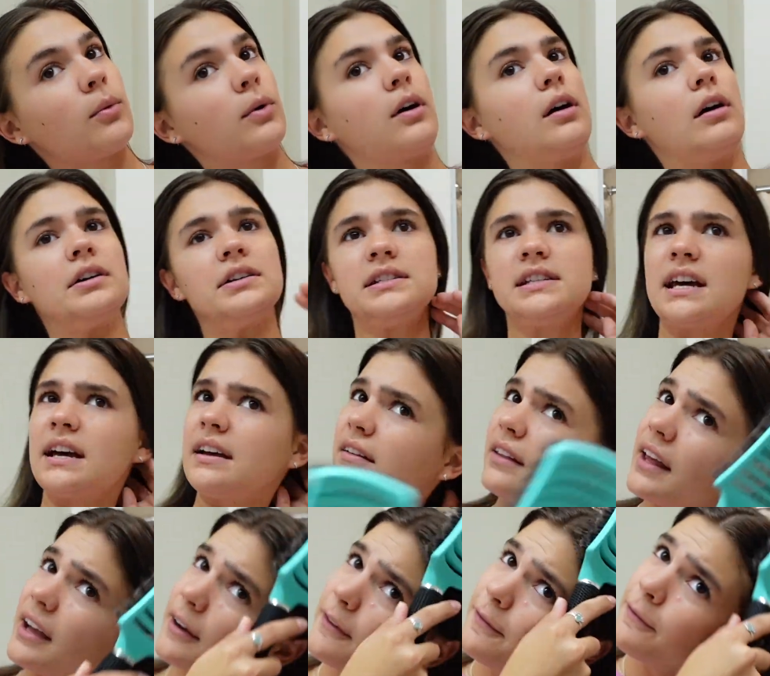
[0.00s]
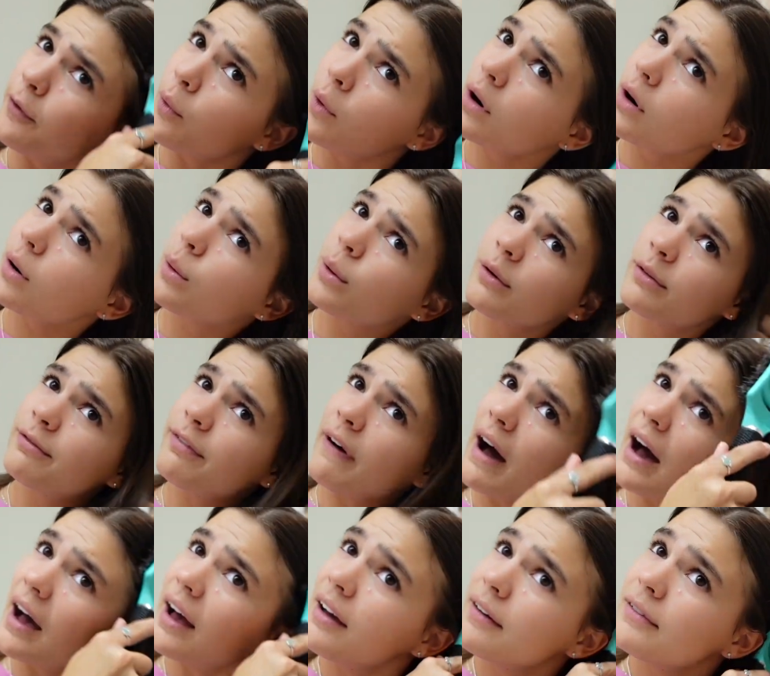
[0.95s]
We're on day like four or
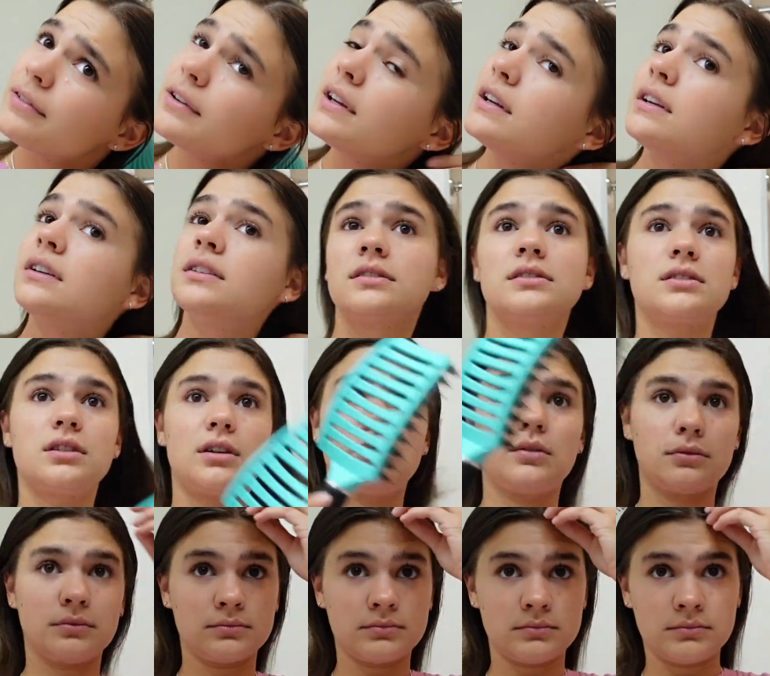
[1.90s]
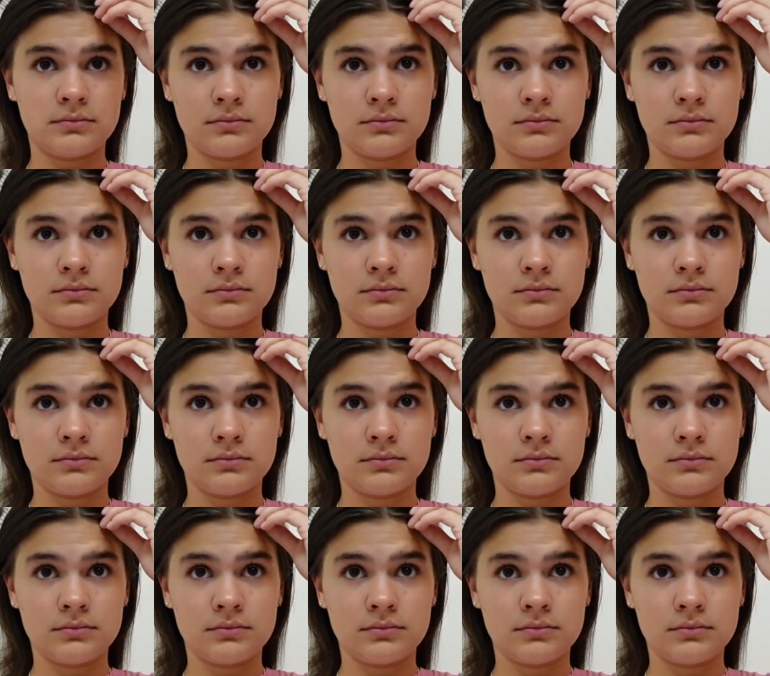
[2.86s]
five, so